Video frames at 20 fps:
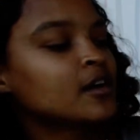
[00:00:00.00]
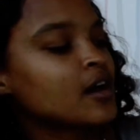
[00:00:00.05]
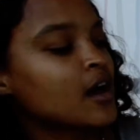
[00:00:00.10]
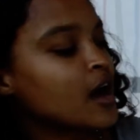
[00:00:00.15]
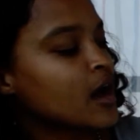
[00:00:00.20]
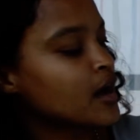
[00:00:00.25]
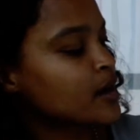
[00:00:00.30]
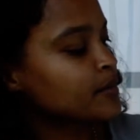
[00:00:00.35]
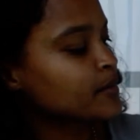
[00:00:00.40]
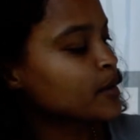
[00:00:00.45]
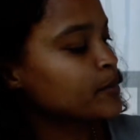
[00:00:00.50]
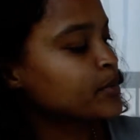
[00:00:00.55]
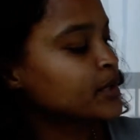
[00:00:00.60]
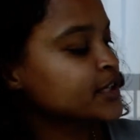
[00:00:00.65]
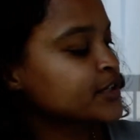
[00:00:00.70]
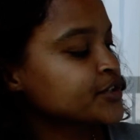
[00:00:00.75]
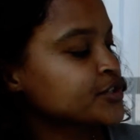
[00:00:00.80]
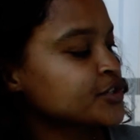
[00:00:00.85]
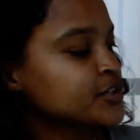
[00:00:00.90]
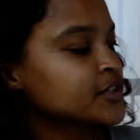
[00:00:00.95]
A
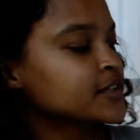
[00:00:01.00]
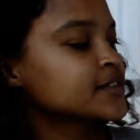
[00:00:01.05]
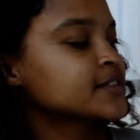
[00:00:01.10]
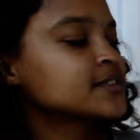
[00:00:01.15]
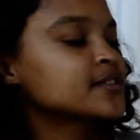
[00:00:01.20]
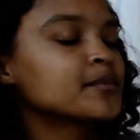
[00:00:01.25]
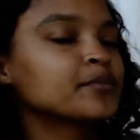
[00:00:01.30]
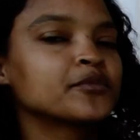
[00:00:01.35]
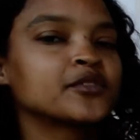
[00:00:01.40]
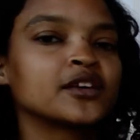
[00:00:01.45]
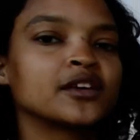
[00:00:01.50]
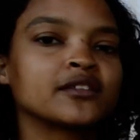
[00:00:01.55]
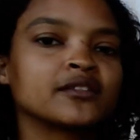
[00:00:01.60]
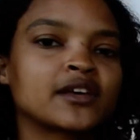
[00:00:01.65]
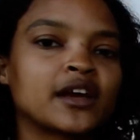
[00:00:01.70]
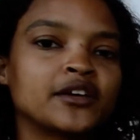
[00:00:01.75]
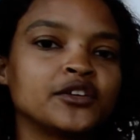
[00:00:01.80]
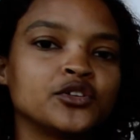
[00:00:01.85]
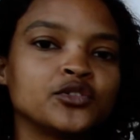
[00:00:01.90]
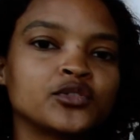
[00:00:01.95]
pitcher is something
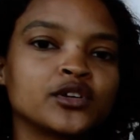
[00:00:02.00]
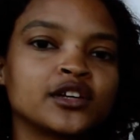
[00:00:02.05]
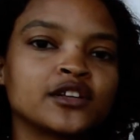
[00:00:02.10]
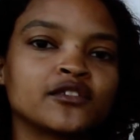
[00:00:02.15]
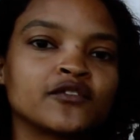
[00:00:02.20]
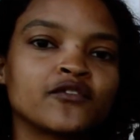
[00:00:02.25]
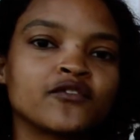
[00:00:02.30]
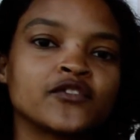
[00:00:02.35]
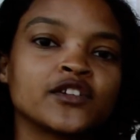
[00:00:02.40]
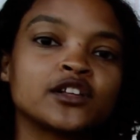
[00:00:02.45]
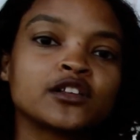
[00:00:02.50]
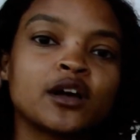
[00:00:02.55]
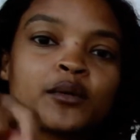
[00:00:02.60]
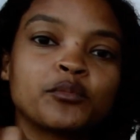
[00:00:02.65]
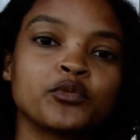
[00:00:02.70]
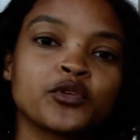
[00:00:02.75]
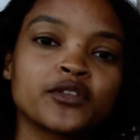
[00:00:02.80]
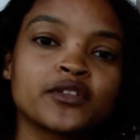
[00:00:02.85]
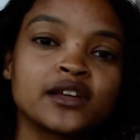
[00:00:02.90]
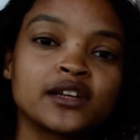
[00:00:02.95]
that you can fill
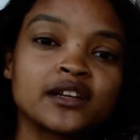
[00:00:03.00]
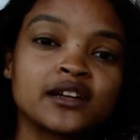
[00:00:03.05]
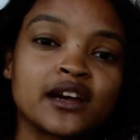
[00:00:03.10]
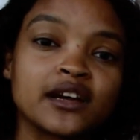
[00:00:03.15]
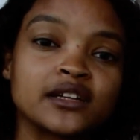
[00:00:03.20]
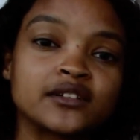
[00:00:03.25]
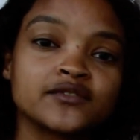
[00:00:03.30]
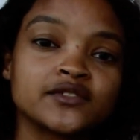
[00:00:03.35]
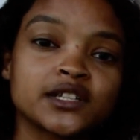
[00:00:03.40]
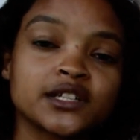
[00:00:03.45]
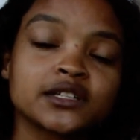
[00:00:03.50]
up with any kind of